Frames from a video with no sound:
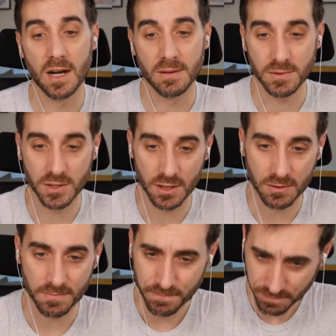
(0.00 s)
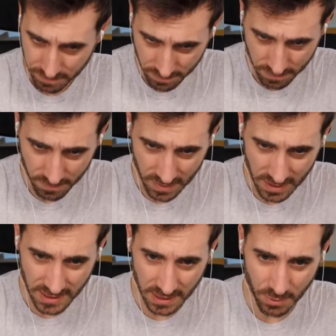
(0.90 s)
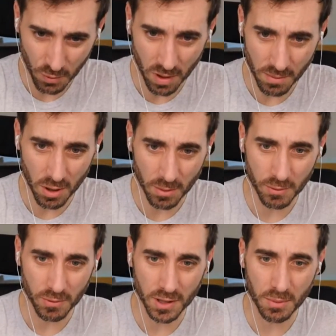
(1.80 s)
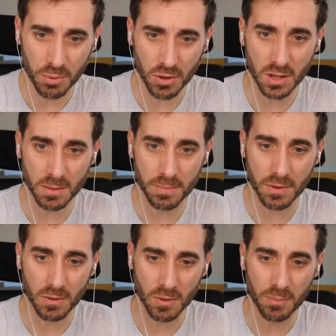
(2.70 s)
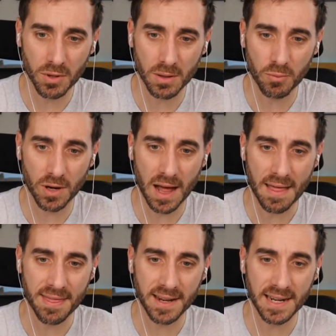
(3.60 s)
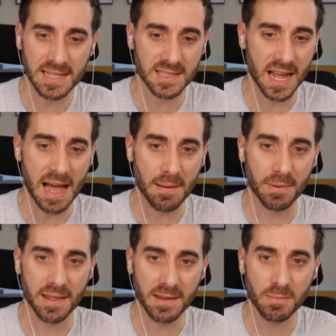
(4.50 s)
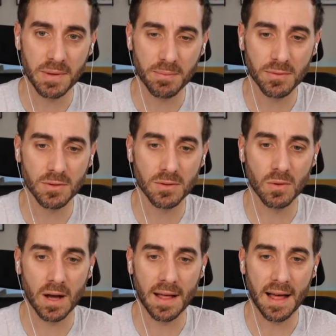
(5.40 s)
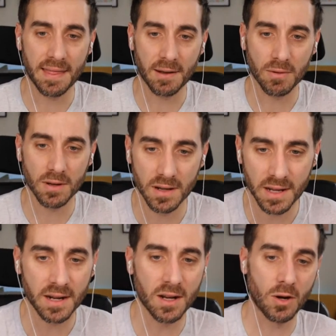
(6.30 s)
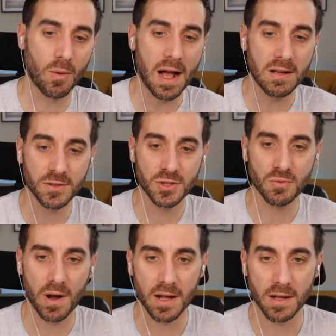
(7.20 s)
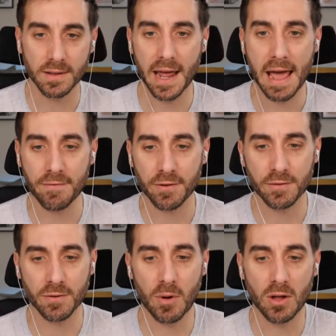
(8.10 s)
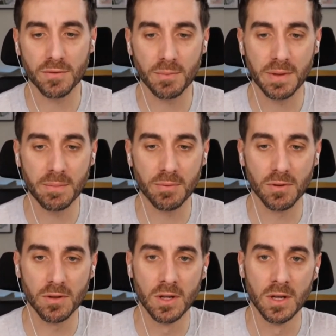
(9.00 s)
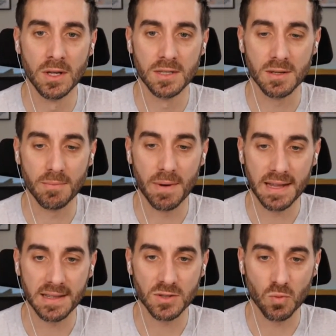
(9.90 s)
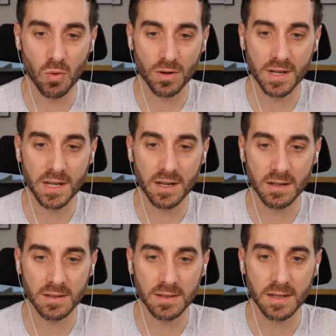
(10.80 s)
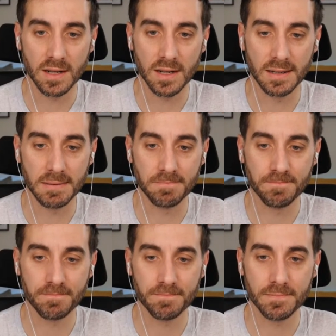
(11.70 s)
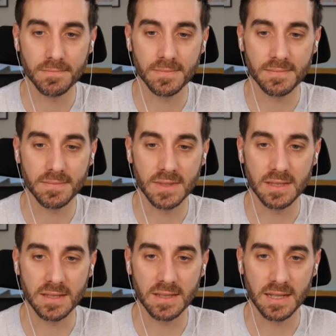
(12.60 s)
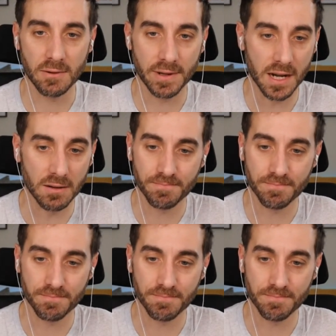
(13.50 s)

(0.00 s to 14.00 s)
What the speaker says: So give me one moment. We're gonna pull up. We're gonna pull up what I think needs to happen. I think people. I think we're gonna need a groundswell and effort from all of the people to make this work here. Here we go.